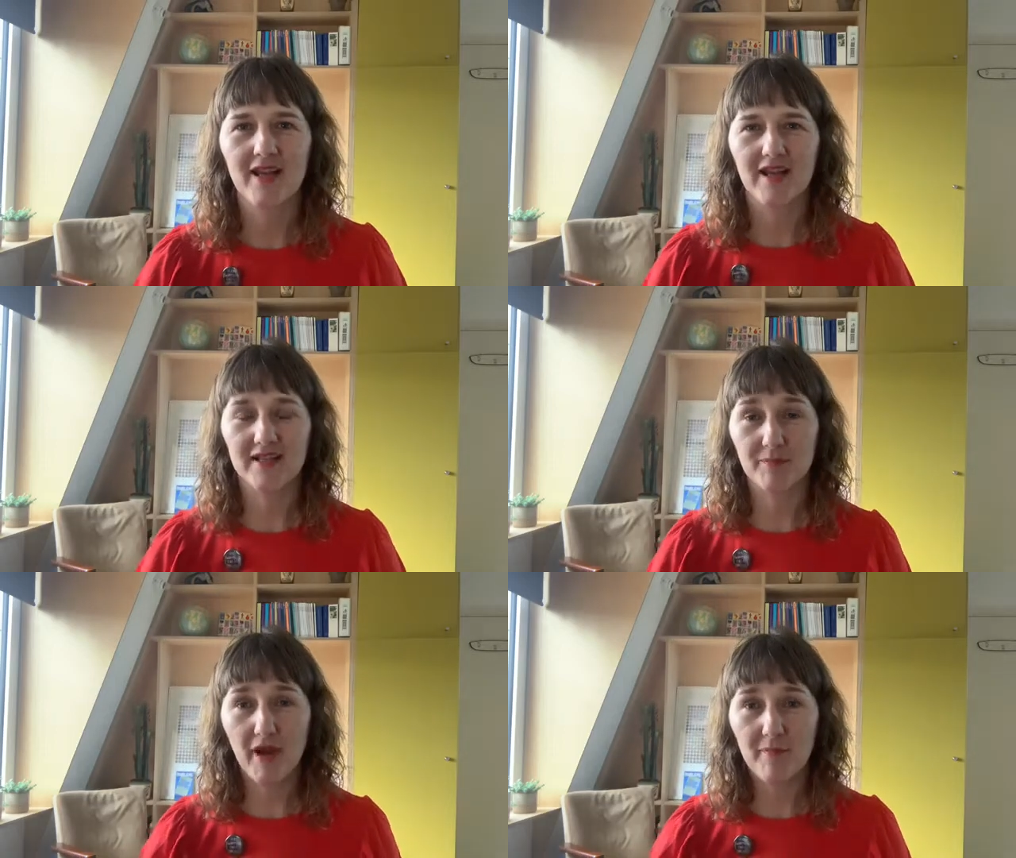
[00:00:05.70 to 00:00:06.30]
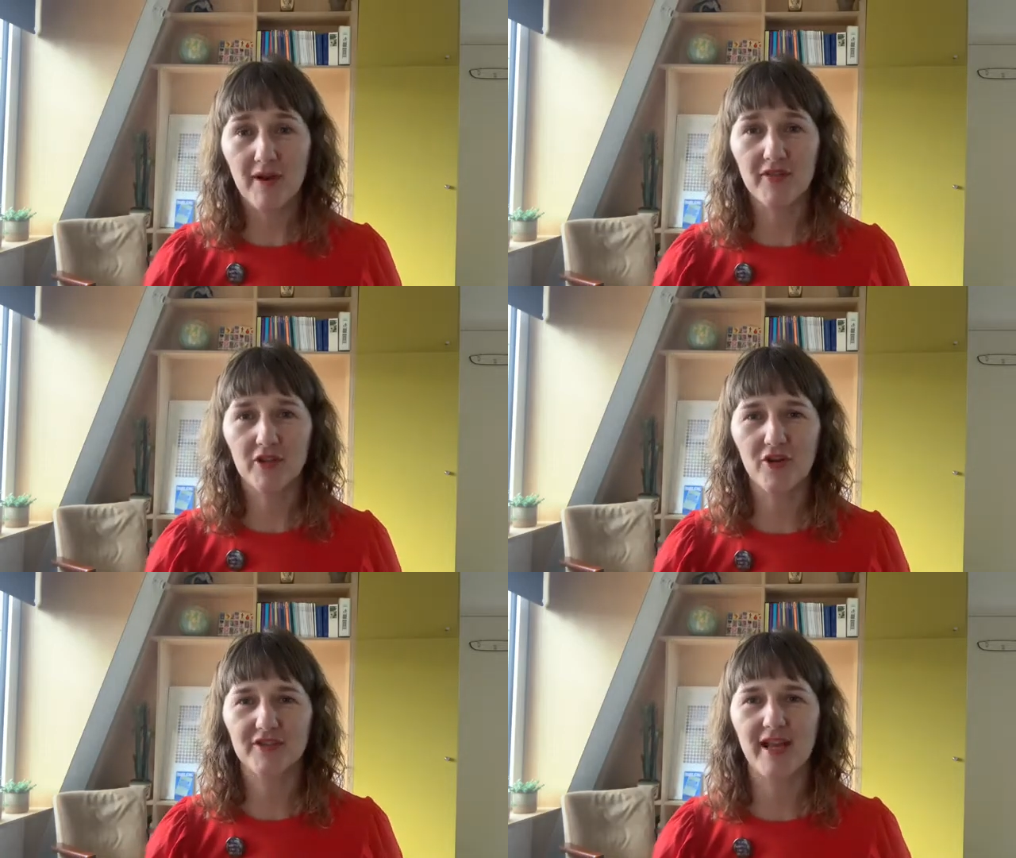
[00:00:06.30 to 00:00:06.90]
Inspired by the
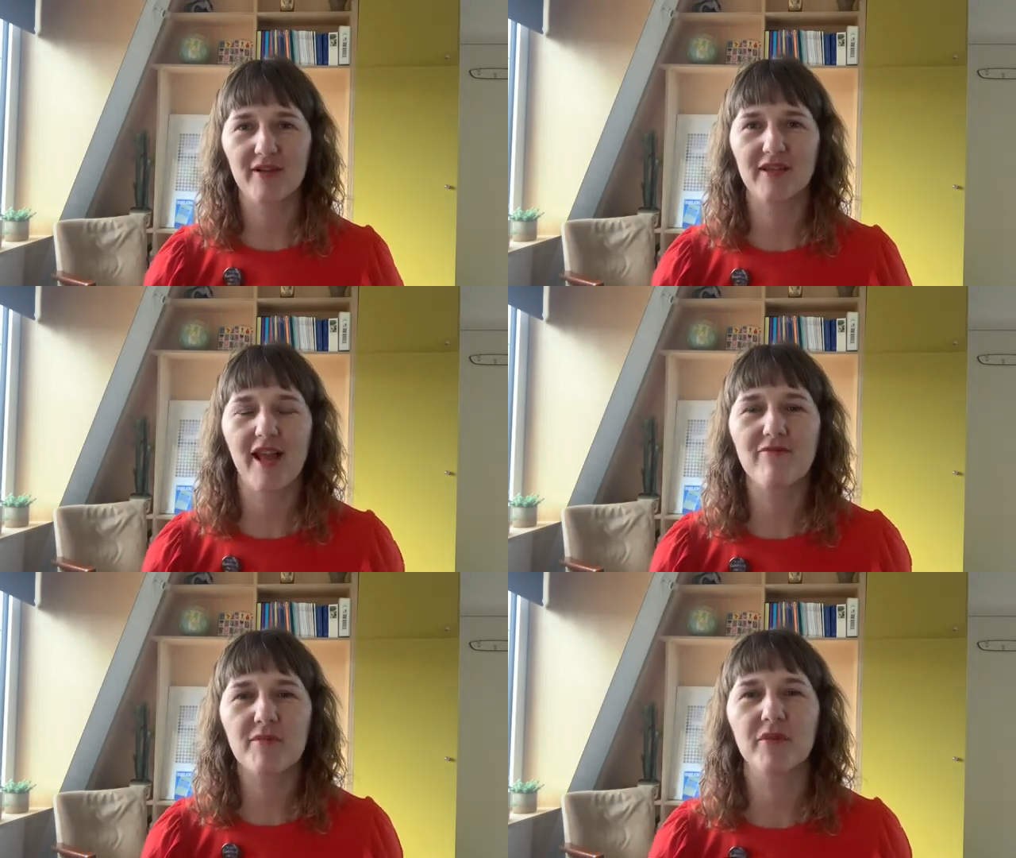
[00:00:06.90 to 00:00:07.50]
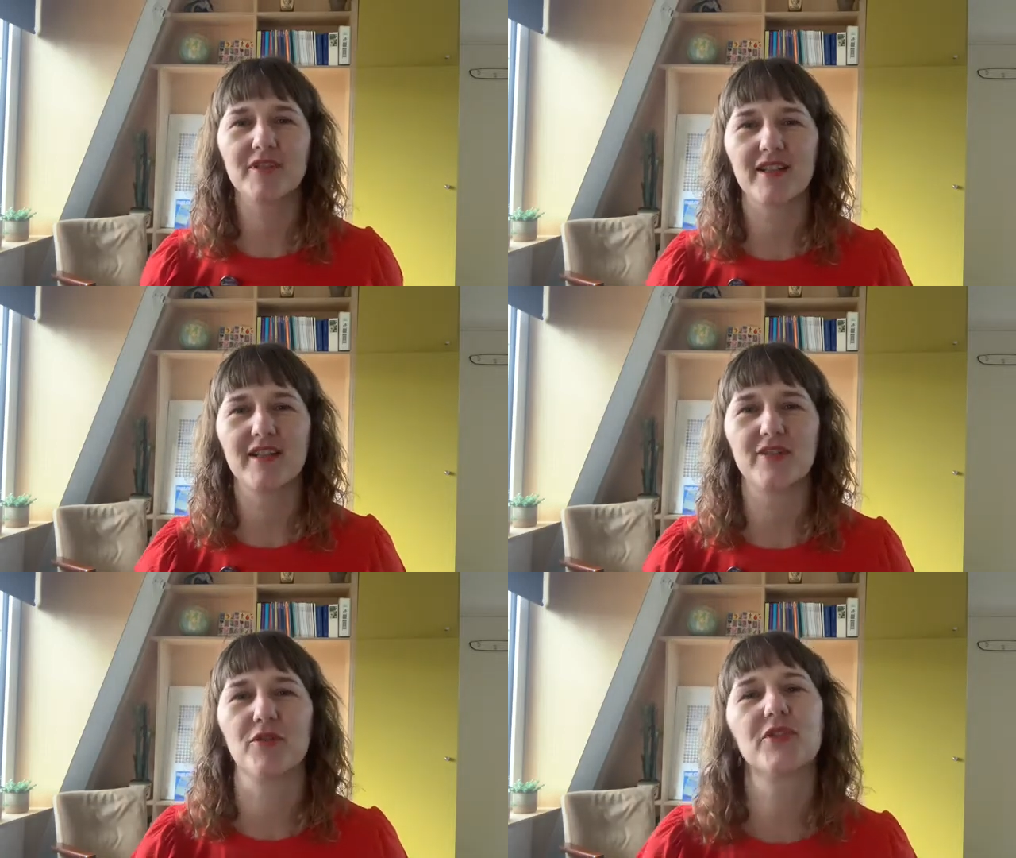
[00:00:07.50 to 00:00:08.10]
lockdown, every Monday
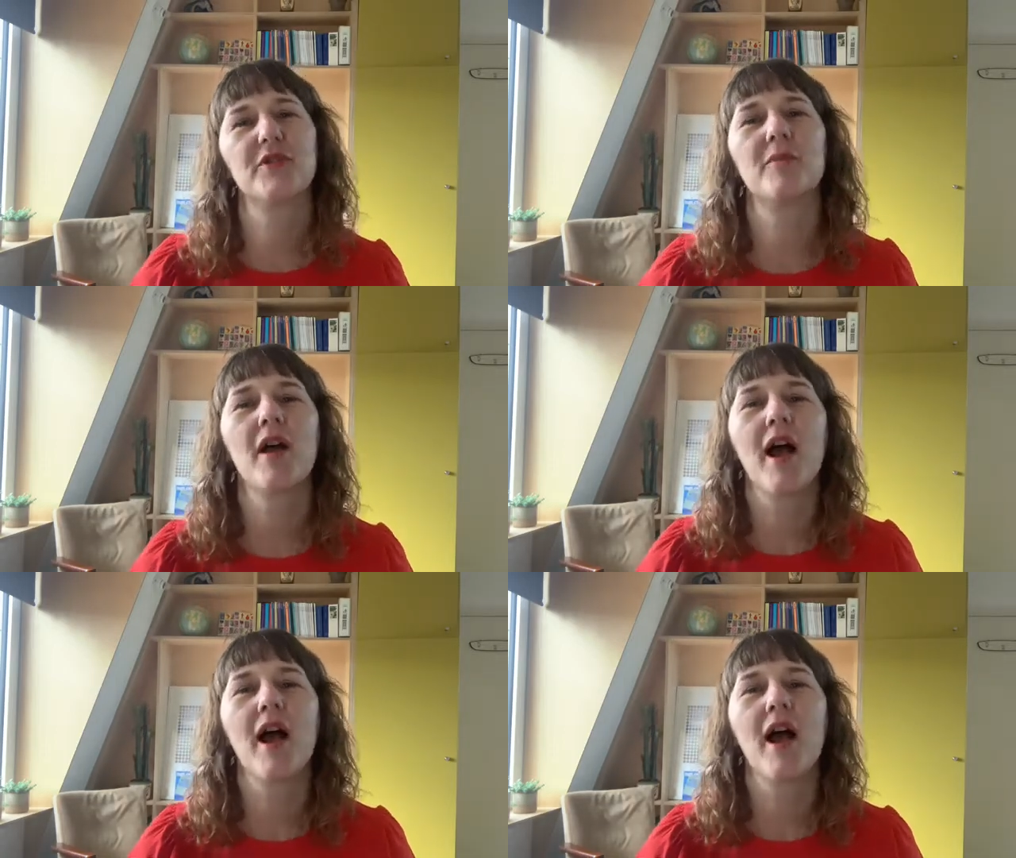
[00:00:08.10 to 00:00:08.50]
this autumn